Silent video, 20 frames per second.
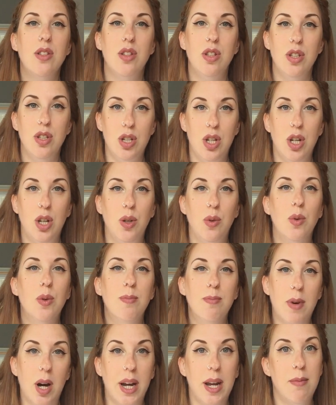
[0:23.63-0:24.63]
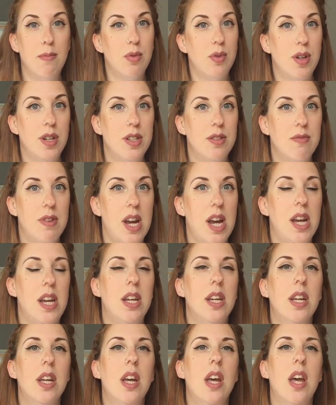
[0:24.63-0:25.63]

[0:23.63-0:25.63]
to do my embroidery.